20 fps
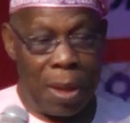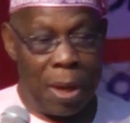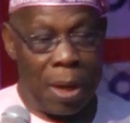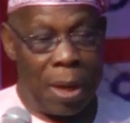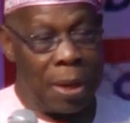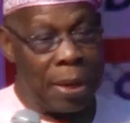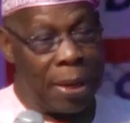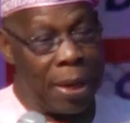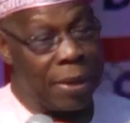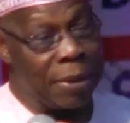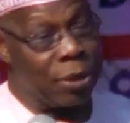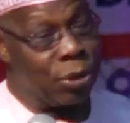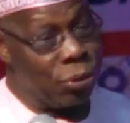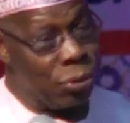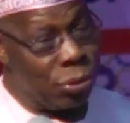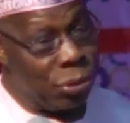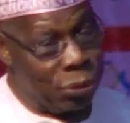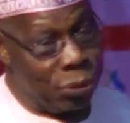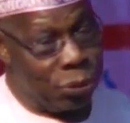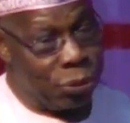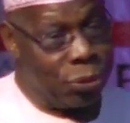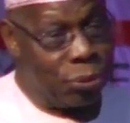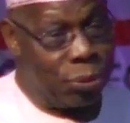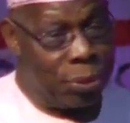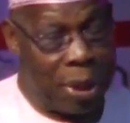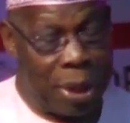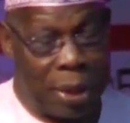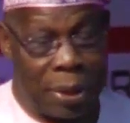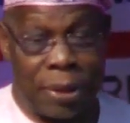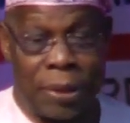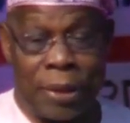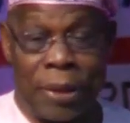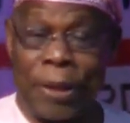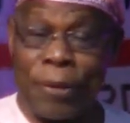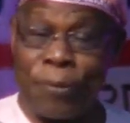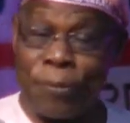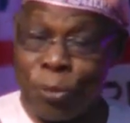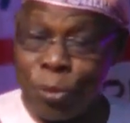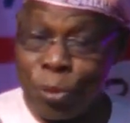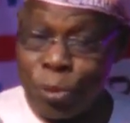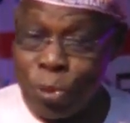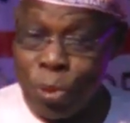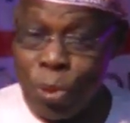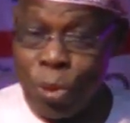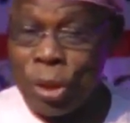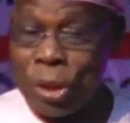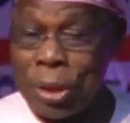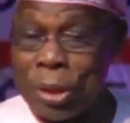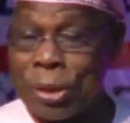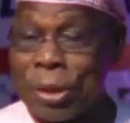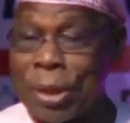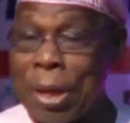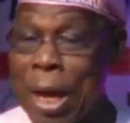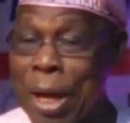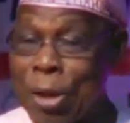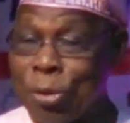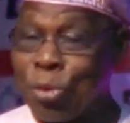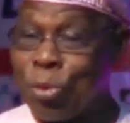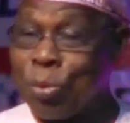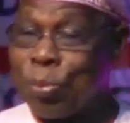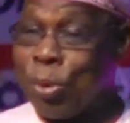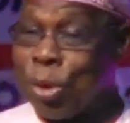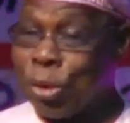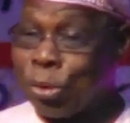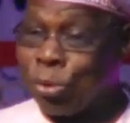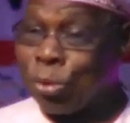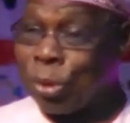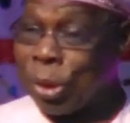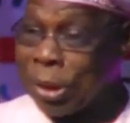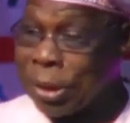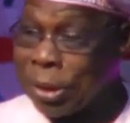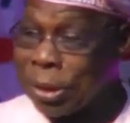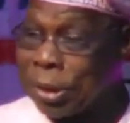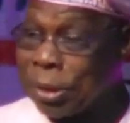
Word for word: And I told you that if you know it and you bottle it,